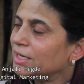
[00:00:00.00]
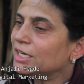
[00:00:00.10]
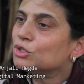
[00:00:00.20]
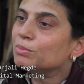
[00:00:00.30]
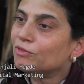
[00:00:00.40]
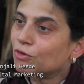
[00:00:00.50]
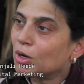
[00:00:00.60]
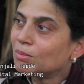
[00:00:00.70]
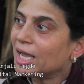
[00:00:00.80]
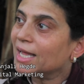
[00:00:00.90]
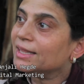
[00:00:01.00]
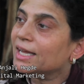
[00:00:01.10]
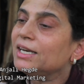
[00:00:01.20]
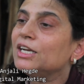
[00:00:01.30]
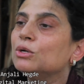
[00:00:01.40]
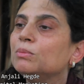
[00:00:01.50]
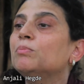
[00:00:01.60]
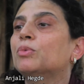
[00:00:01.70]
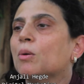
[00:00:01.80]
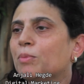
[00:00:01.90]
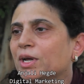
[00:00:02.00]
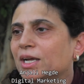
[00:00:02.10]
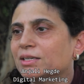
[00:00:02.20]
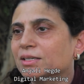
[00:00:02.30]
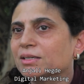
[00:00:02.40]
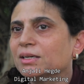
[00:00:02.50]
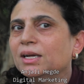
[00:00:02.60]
need to be formed and then need to be propagated.